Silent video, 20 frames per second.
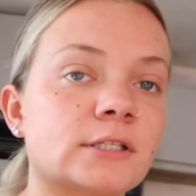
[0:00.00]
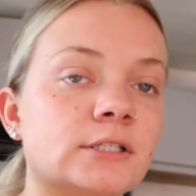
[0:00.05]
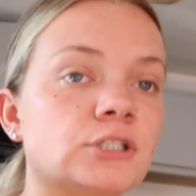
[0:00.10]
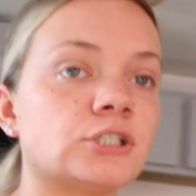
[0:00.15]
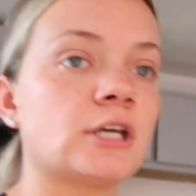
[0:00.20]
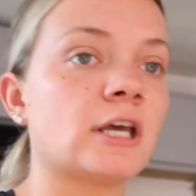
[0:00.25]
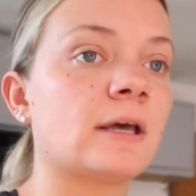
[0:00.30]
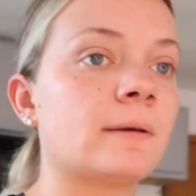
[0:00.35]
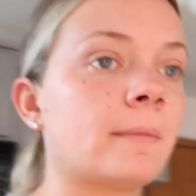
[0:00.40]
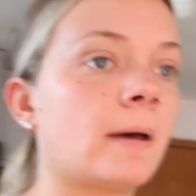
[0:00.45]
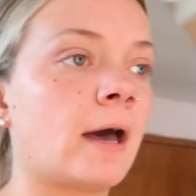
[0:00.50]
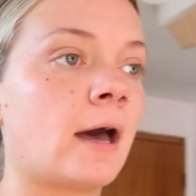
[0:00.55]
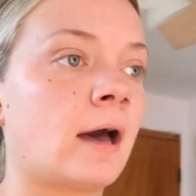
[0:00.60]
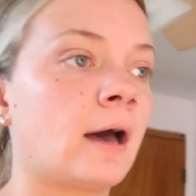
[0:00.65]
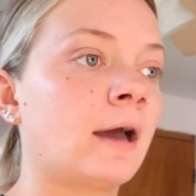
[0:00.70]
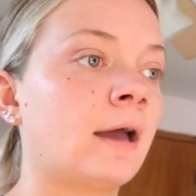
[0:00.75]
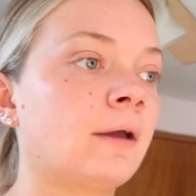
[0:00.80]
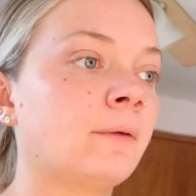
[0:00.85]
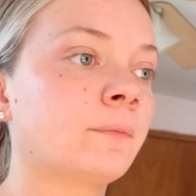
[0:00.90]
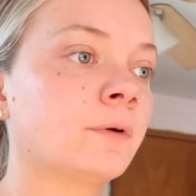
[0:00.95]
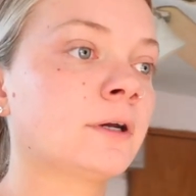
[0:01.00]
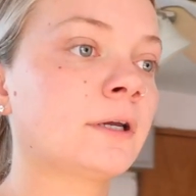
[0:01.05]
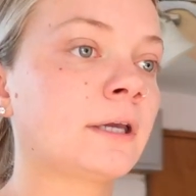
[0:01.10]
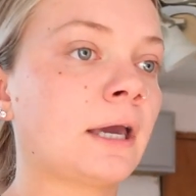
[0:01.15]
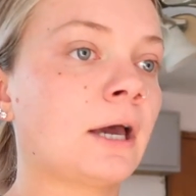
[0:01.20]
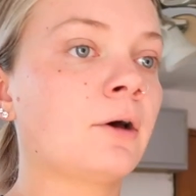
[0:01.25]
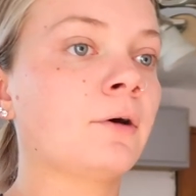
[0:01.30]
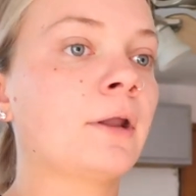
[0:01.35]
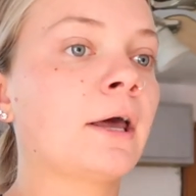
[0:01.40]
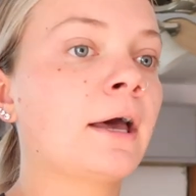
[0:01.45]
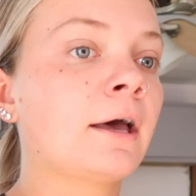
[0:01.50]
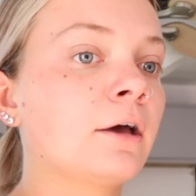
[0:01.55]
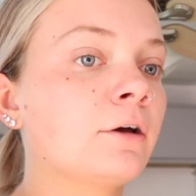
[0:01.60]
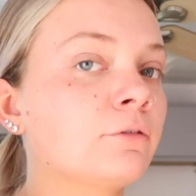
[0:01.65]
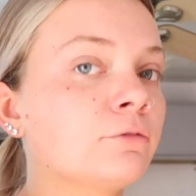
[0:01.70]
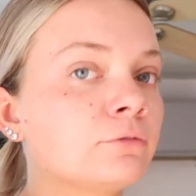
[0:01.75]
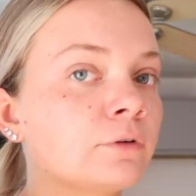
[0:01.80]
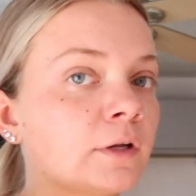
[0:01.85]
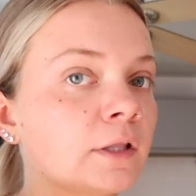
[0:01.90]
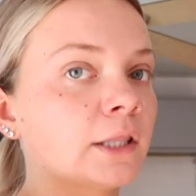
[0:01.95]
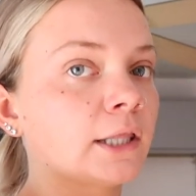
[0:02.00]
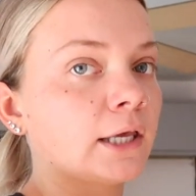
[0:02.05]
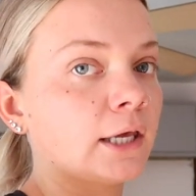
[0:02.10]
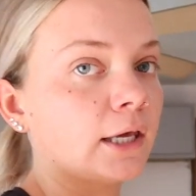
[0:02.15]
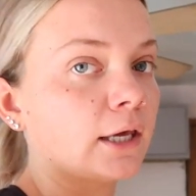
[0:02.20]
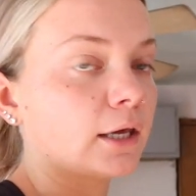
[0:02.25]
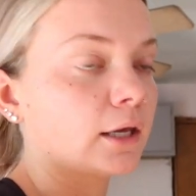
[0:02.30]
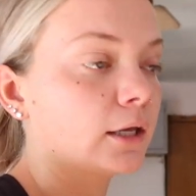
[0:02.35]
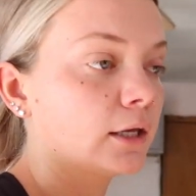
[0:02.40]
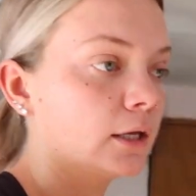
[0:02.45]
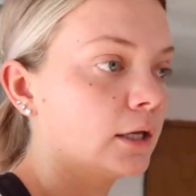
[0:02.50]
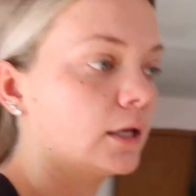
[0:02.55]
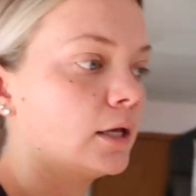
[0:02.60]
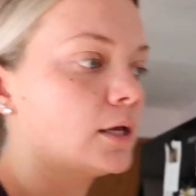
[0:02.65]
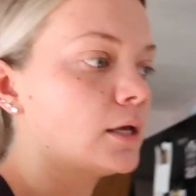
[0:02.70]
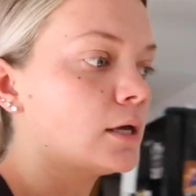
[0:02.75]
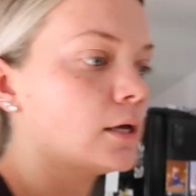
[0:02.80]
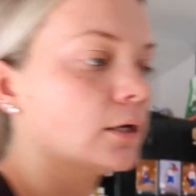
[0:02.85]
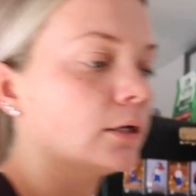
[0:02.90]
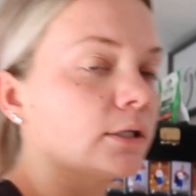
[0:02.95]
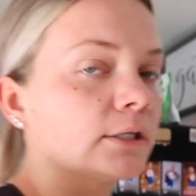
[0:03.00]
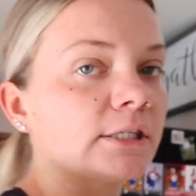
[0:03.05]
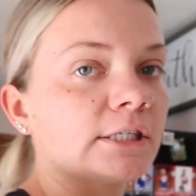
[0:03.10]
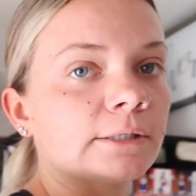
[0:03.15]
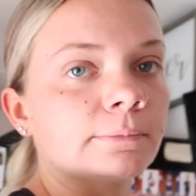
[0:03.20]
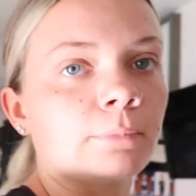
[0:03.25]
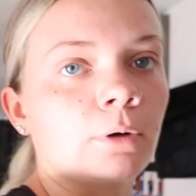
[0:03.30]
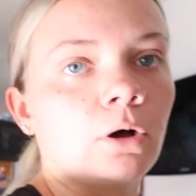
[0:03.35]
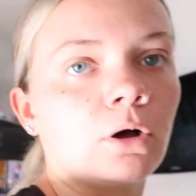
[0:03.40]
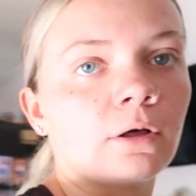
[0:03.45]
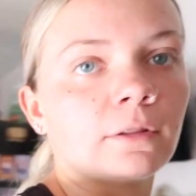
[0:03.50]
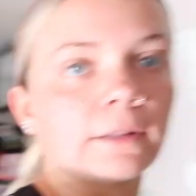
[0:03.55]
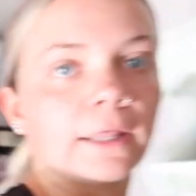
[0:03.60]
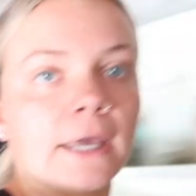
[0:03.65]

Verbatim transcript: the gym. I work out at a really small,